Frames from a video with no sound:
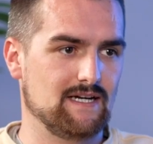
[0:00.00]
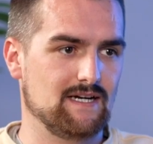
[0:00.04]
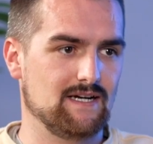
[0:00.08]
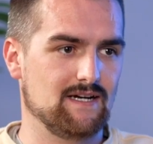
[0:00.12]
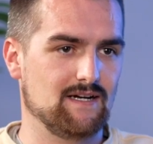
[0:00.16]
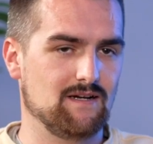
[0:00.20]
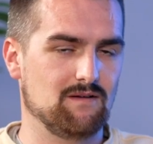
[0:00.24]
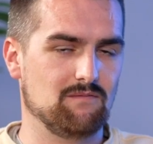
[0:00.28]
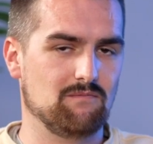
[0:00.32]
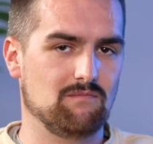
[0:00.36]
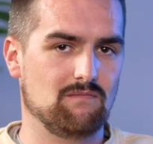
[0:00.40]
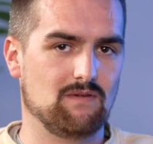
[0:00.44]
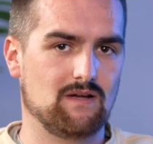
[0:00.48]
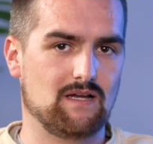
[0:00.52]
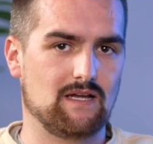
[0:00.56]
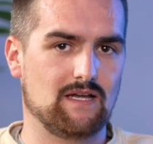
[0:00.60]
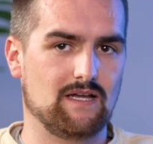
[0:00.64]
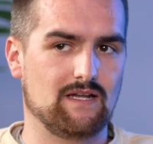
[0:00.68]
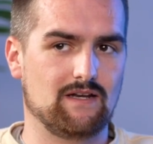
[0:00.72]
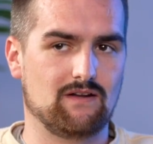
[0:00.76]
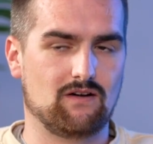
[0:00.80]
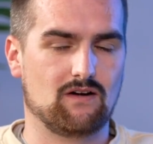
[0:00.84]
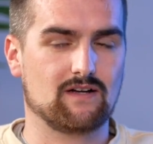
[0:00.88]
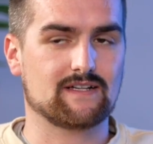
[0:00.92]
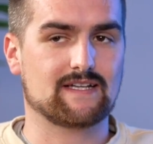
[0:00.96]

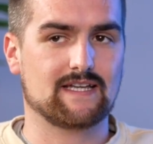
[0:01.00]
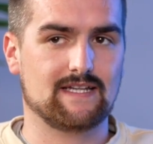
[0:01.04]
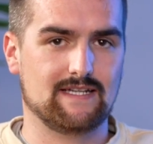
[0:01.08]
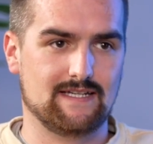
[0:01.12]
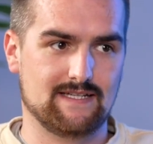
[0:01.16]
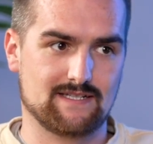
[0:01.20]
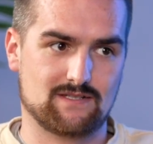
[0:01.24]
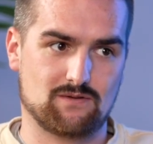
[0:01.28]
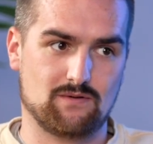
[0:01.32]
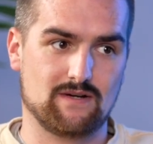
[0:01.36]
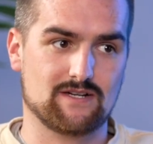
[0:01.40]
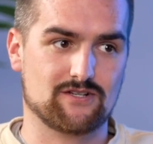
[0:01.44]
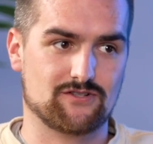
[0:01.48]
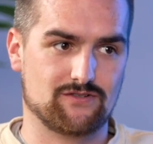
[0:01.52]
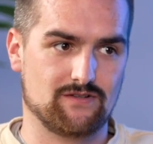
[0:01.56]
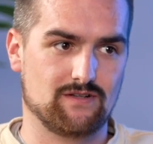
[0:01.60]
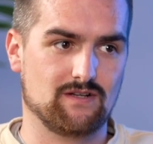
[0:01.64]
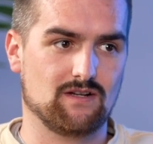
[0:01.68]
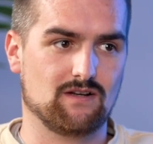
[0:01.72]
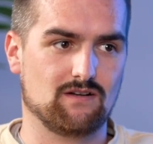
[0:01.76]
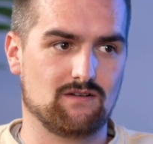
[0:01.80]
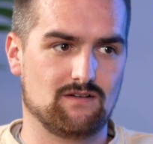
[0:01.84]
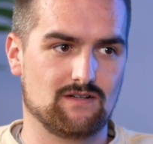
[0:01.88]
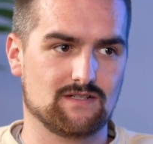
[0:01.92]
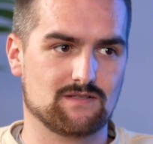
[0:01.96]
And I get this question
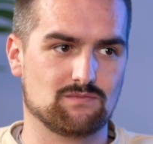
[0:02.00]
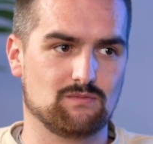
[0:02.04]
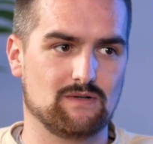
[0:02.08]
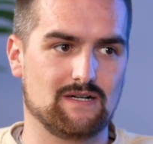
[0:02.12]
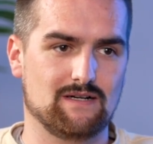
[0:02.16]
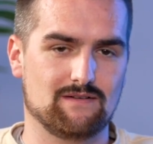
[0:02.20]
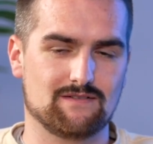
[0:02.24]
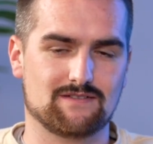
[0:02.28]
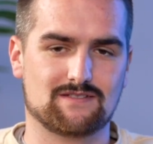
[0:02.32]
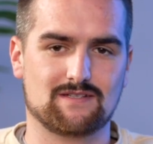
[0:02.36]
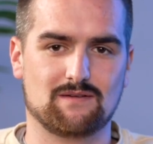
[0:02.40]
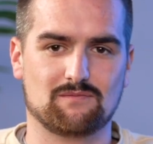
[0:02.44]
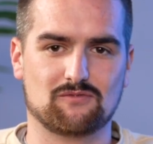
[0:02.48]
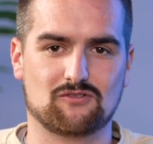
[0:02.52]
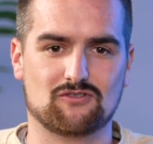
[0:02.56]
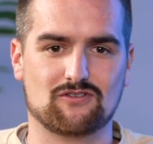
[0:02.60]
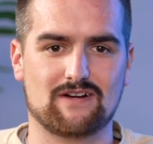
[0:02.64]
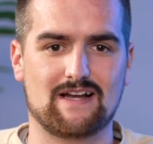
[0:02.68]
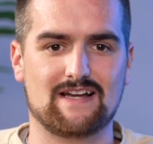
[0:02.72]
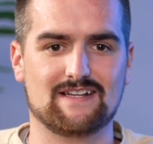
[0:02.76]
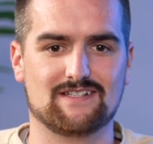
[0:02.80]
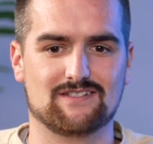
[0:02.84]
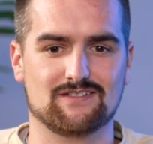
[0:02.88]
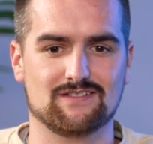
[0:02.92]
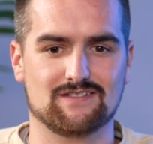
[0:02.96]
a lot as well. And some
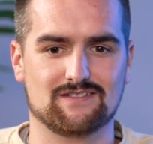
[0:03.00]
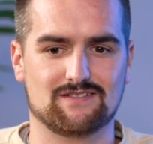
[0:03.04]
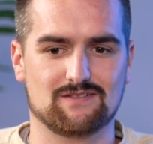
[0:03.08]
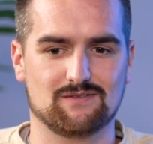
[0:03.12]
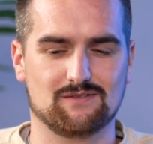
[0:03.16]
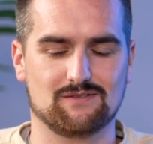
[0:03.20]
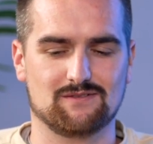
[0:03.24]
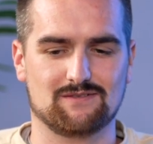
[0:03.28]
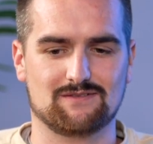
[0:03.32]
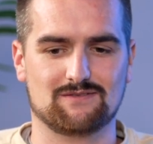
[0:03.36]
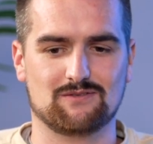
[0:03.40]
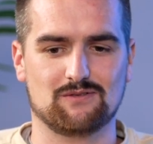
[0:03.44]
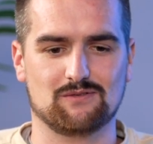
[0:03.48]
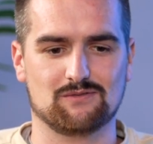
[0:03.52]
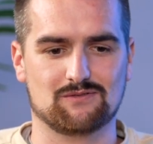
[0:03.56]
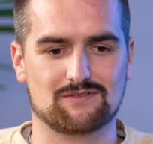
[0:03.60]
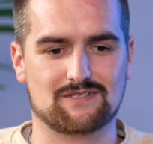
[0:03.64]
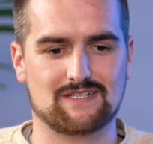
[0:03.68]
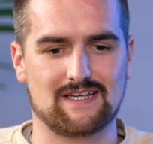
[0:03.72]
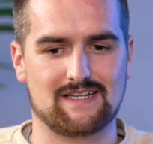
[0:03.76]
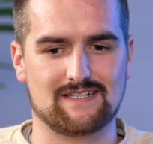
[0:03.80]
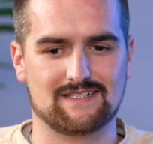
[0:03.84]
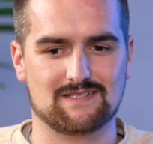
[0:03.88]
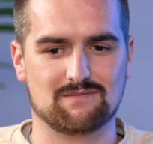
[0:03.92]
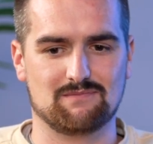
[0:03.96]
creators will
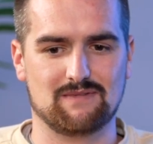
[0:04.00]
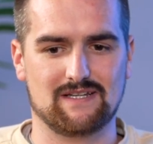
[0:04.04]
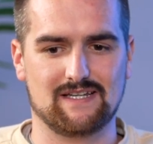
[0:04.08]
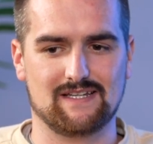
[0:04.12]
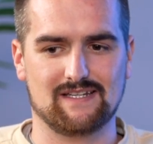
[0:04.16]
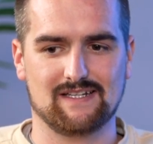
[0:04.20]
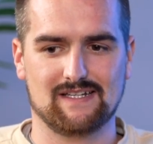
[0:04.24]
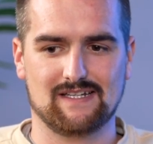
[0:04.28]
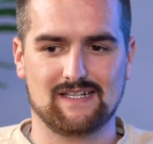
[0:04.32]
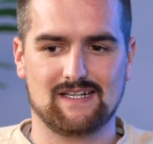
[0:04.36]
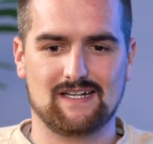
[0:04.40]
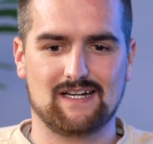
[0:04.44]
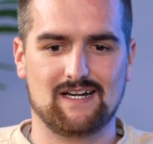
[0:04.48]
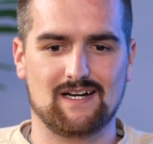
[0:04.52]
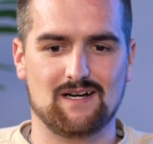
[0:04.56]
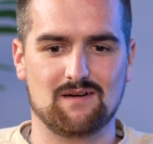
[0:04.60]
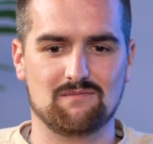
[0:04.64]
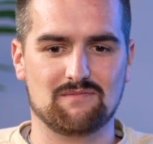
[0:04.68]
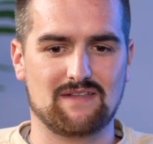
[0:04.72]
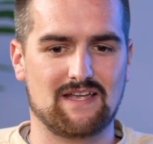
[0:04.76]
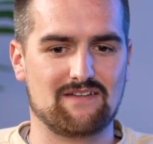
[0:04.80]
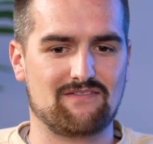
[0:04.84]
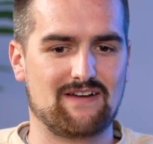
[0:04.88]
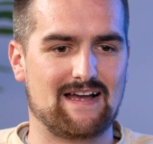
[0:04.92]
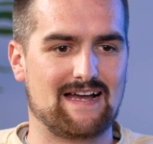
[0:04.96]
say to me,
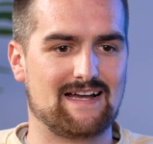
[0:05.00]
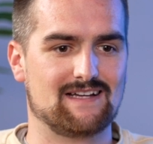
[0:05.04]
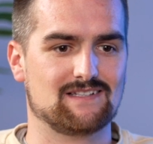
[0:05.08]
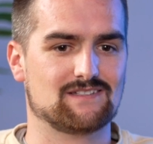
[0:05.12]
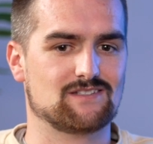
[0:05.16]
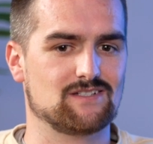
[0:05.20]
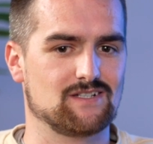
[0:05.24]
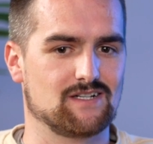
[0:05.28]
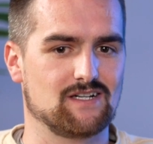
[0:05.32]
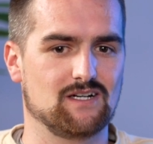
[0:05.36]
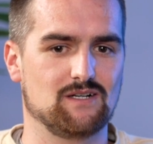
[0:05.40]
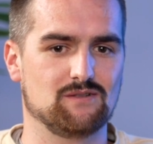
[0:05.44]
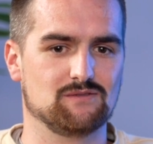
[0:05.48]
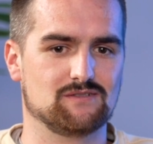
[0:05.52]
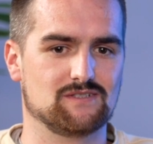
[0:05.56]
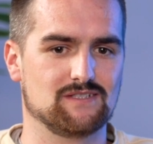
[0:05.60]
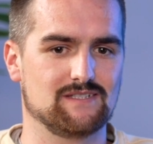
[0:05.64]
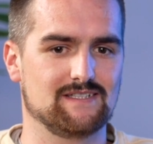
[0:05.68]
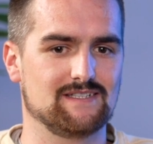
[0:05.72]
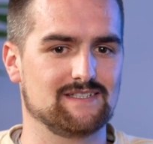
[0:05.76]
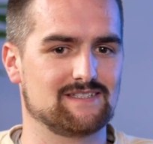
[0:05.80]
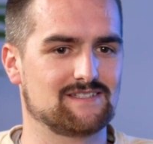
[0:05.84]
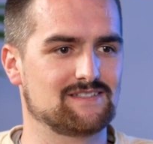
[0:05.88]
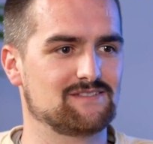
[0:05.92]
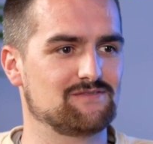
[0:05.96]
they've had to go to
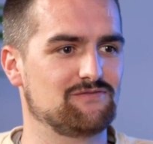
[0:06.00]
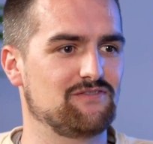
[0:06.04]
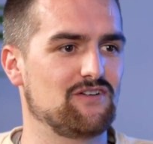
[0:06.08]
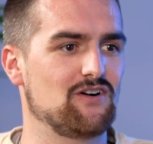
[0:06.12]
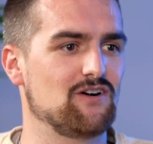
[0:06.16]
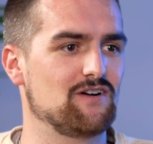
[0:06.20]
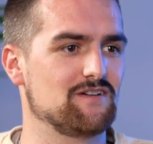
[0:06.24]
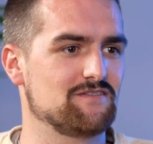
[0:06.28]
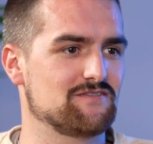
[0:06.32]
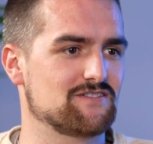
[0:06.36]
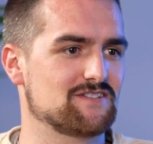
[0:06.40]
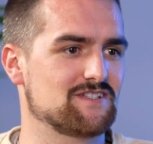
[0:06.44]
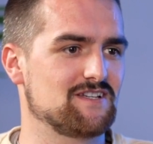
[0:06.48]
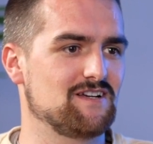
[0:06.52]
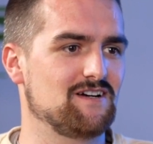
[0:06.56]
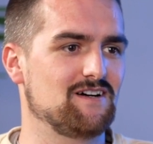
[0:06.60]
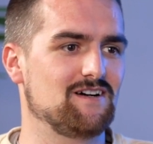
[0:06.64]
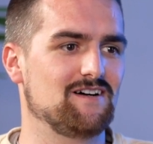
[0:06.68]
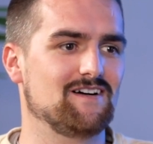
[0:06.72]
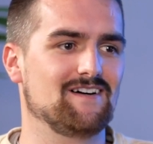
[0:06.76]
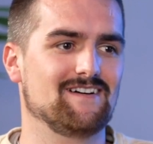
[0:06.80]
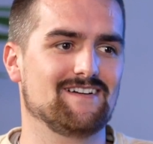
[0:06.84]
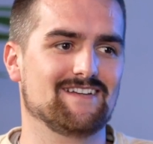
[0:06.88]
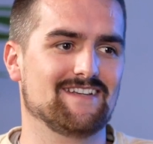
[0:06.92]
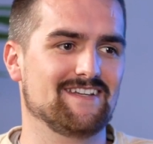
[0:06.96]
this
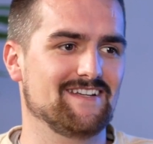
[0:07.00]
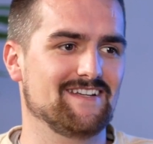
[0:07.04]
5-star,